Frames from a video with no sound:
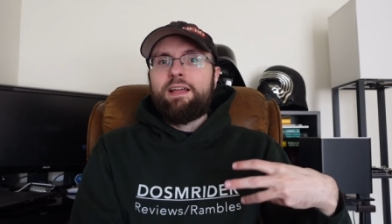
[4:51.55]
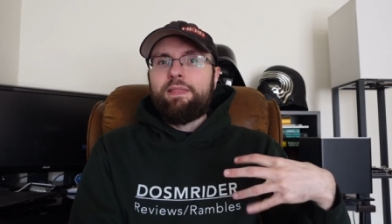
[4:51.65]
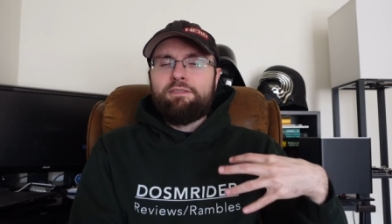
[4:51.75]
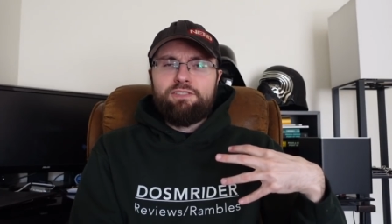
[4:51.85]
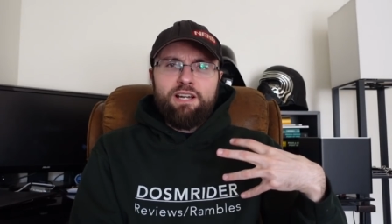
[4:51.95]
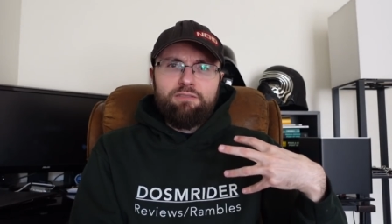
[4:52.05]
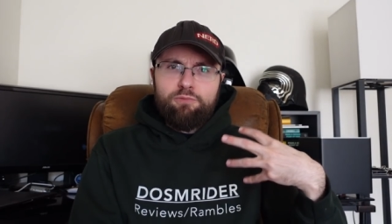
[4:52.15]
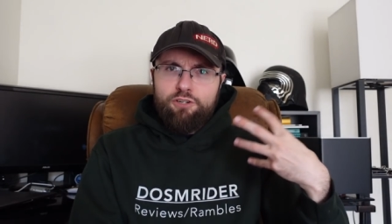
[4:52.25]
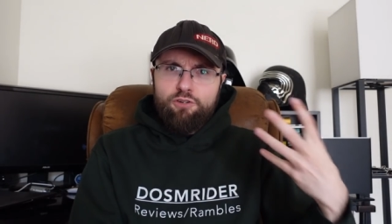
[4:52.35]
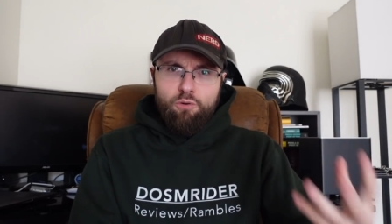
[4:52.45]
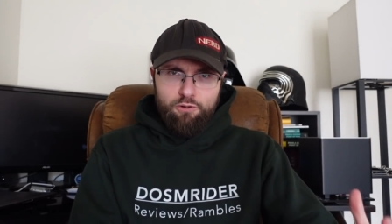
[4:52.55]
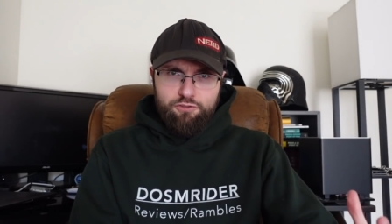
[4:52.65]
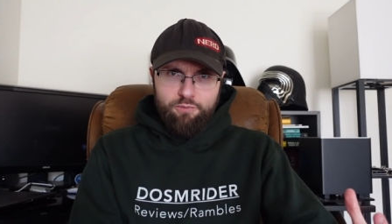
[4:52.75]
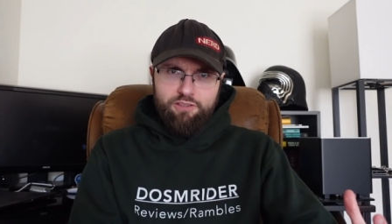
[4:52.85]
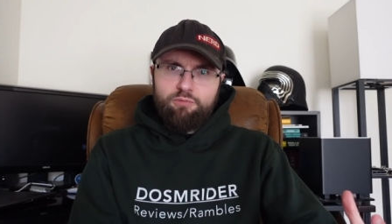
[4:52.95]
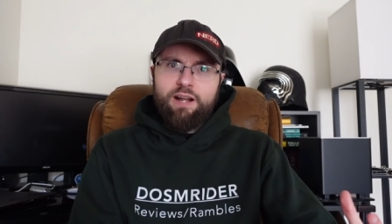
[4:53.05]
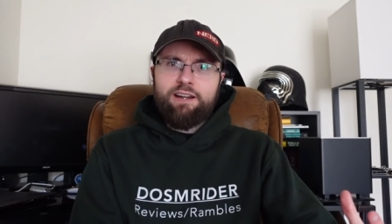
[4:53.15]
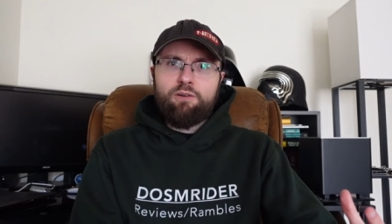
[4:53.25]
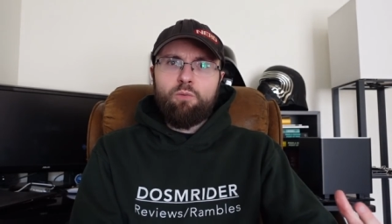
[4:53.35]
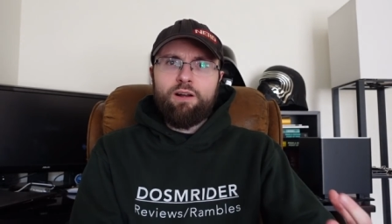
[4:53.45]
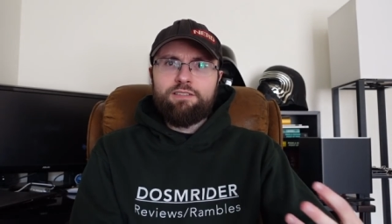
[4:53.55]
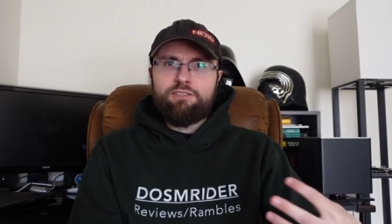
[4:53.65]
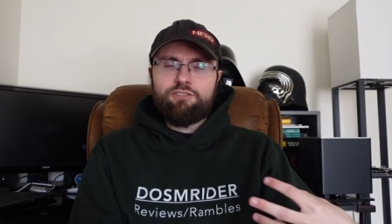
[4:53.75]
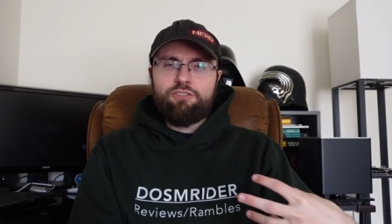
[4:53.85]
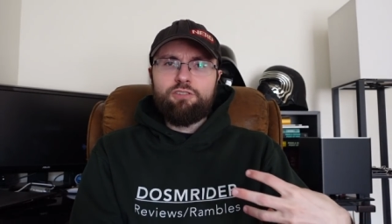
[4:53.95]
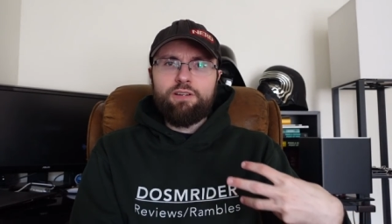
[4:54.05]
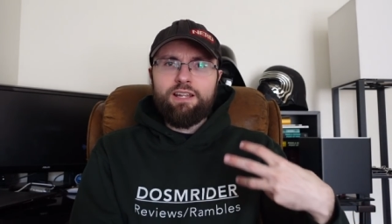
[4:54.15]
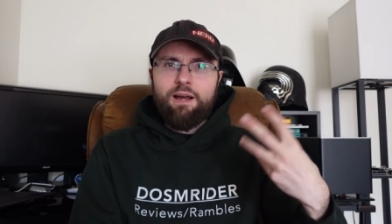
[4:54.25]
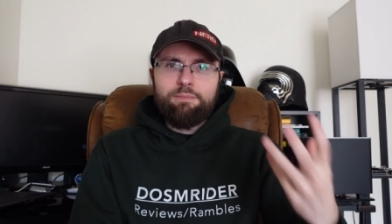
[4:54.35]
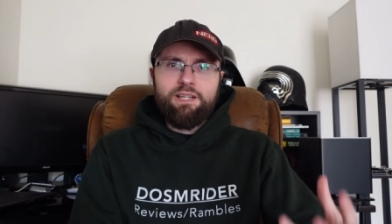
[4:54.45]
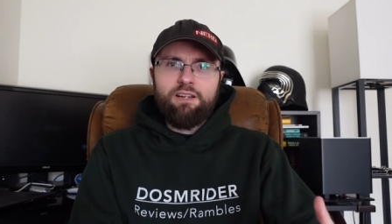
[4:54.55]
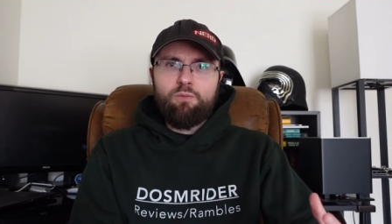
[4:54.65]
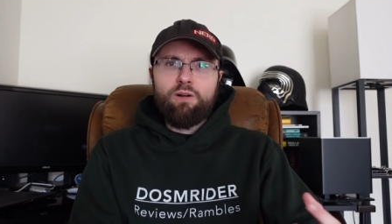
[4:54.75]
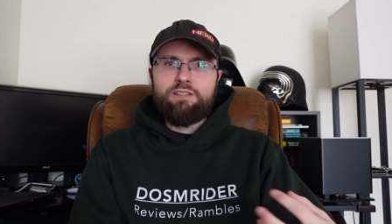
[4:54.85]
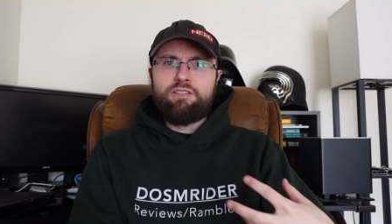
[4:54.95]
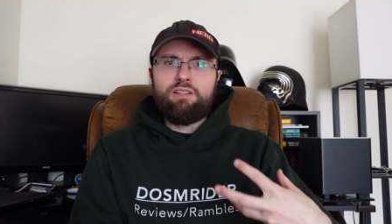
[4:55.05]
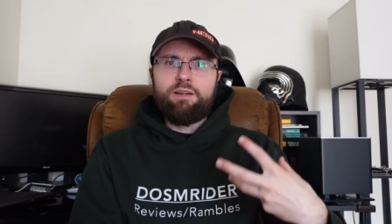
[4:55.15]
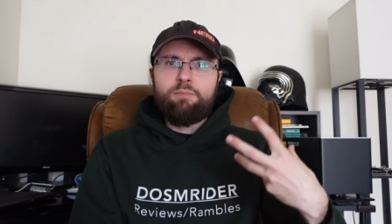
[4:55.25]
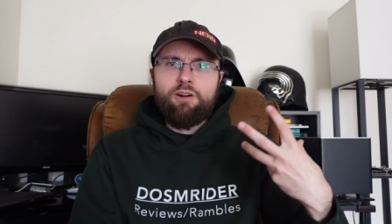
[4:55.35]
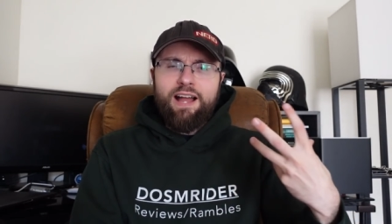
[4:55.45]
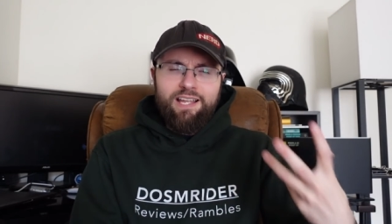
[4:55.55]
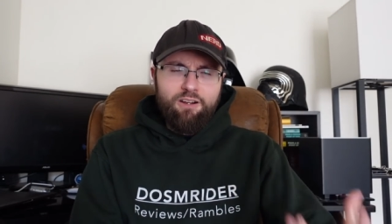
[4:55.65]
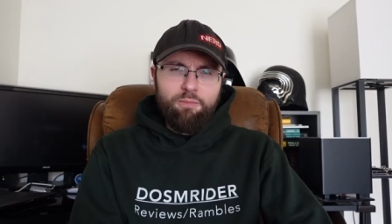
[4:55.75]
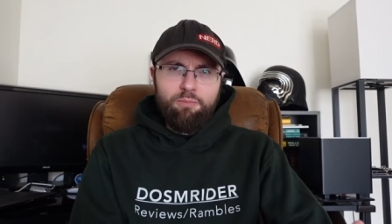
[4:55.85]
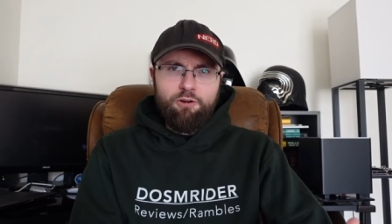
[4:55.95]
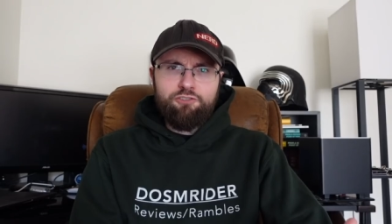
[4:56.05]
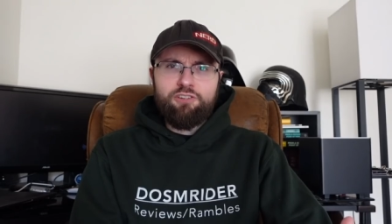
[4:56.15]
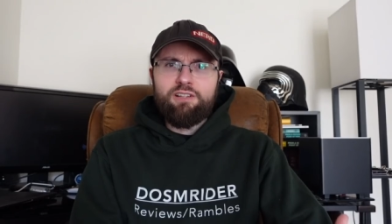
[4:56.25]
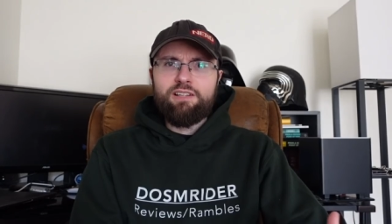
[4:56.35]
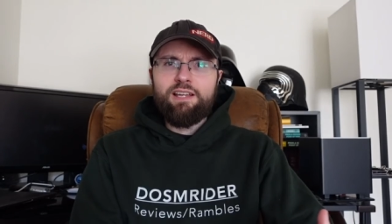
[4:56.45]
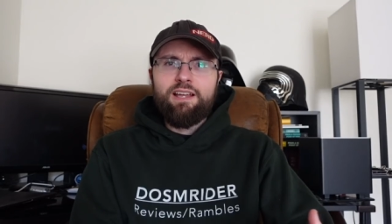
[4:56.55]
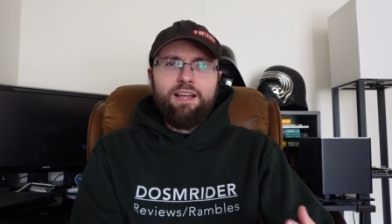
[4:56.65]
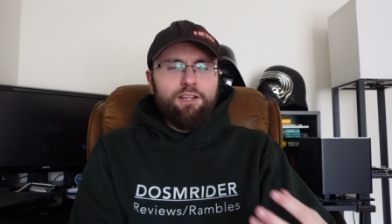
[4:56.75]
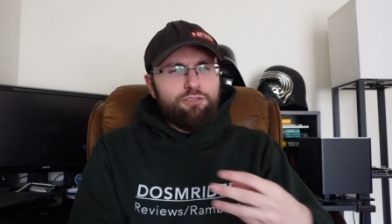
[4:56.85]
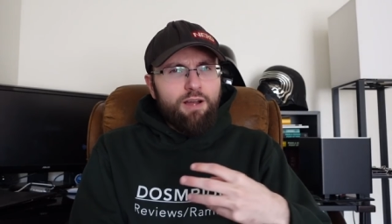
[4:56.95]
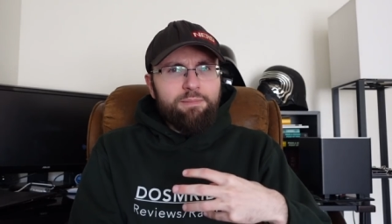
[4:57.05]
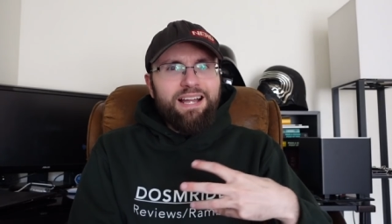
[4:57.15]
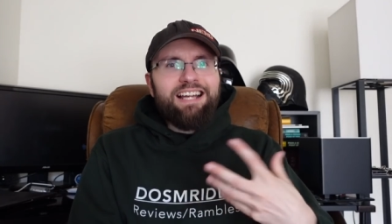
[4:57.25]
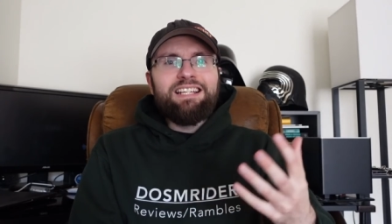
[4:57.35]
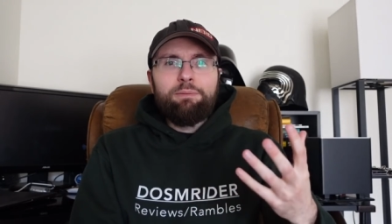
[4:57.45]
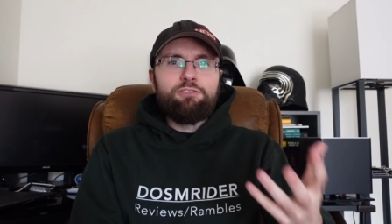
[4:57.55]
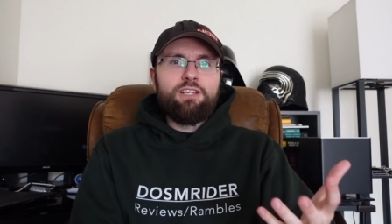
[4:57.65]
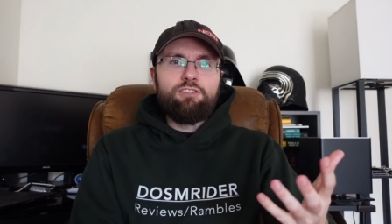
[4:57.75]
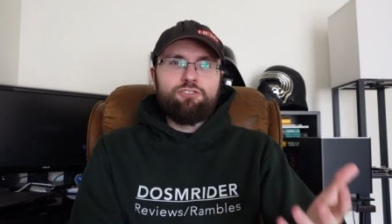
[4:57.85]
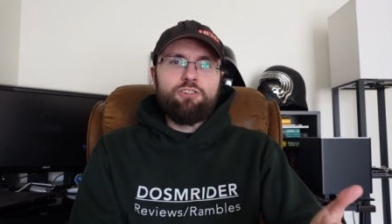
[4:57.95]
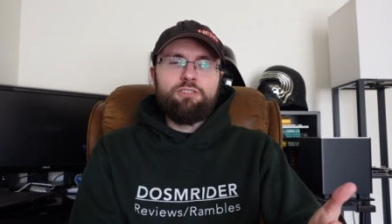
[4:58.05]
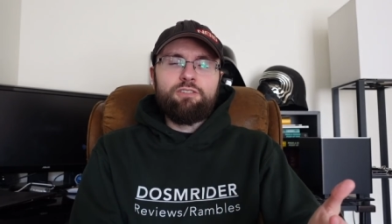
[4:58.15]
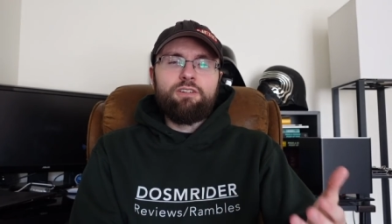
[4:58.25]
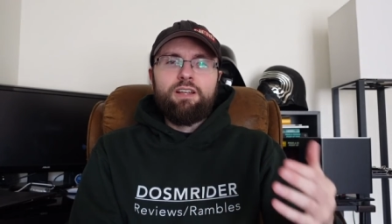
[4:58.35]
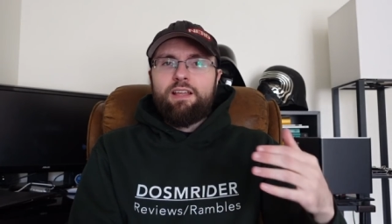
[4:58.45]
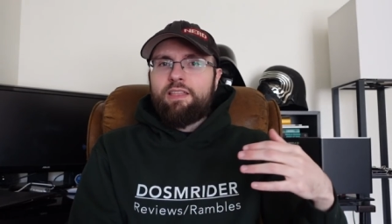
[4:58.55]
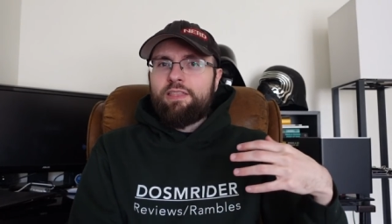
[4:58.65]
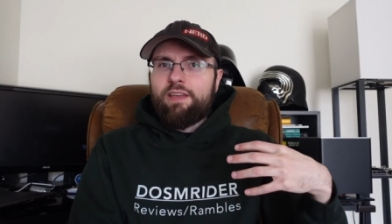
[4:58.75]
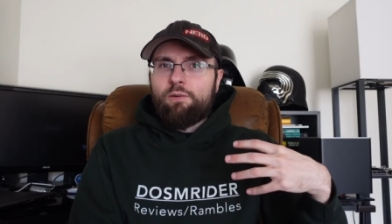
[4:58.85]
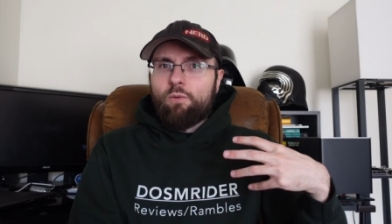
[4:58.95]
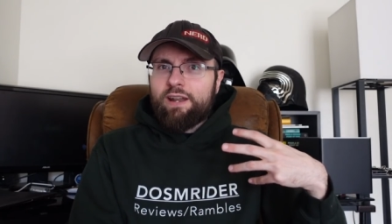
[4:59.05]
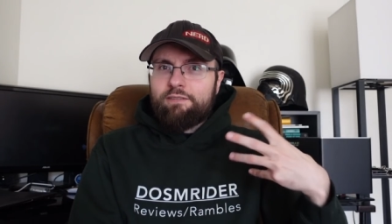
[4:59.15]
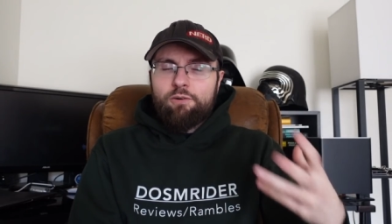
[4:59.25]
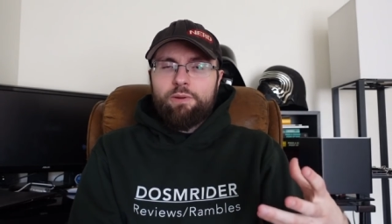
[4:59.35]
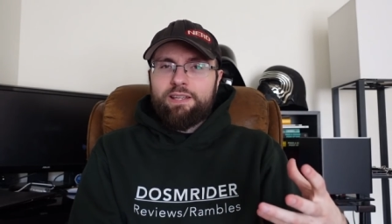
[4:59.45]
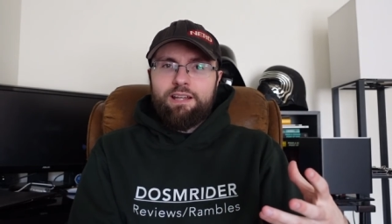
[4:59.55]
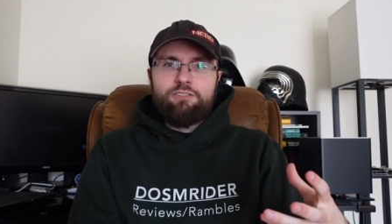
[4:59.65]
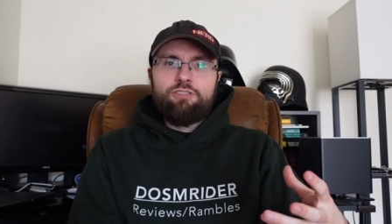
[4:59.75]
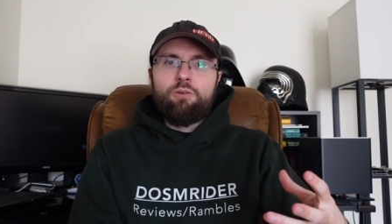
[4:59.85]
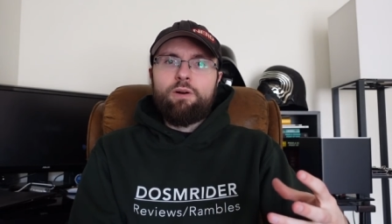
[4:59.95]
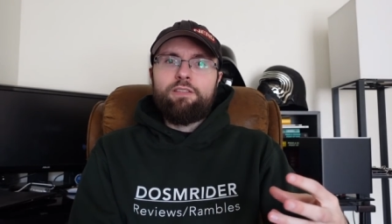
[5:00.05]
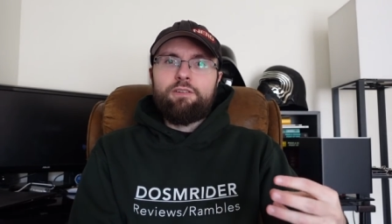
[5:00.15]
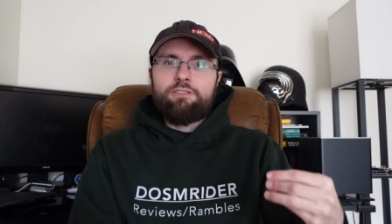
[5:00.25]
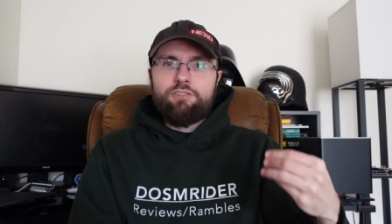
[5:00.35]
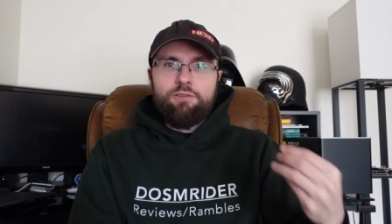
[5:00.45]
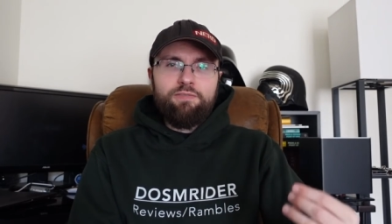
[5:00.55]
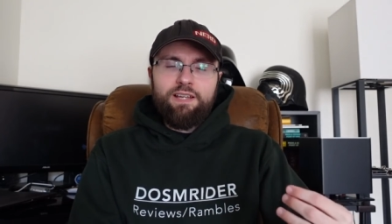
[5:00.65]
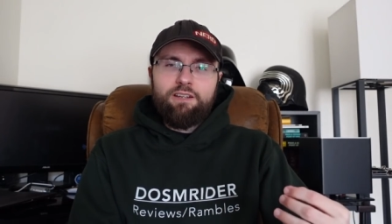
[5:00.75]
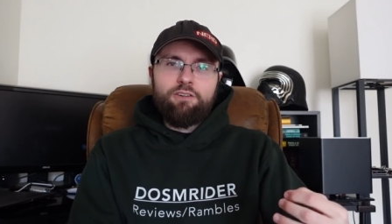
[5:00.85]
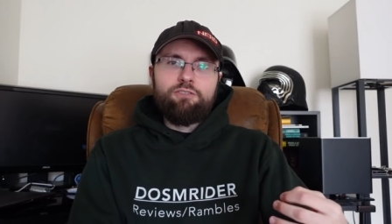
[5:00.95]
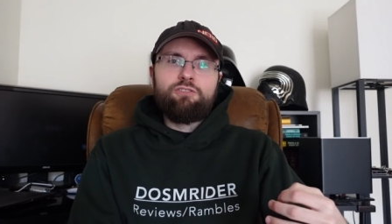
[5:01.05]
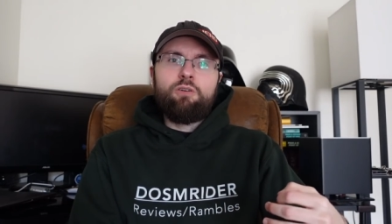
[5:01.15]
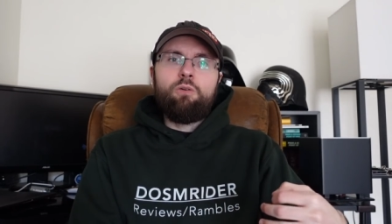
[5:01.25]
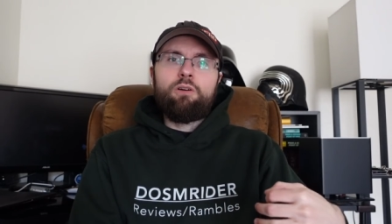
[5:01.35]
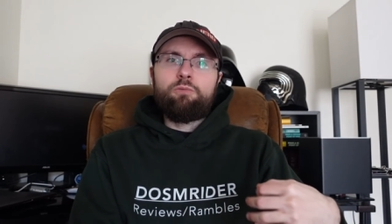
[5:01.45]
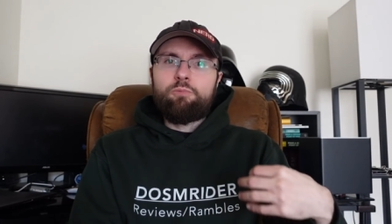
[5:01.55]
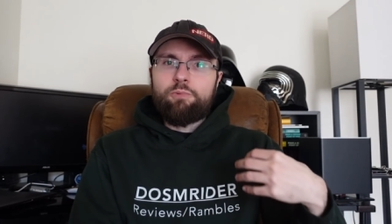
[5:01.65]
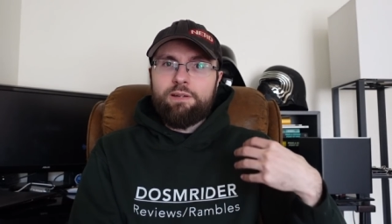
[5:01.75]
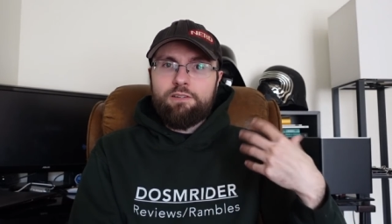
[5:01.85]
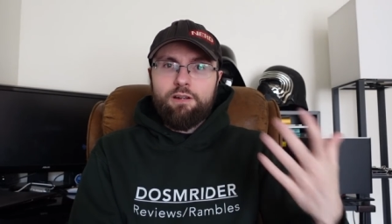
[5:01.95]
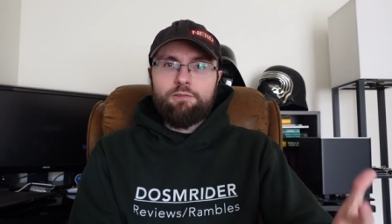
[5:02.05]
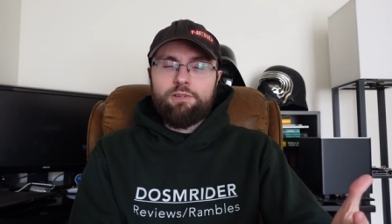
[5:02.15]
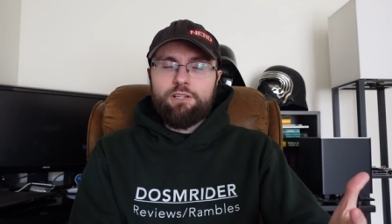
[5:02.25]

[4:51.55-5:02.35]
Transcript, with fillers: They've done renewals with the rider ones, so you'll get updated ones that look more accurate proportionately. So I'm 90% certain that whatever we get to, whether it's new figures or redo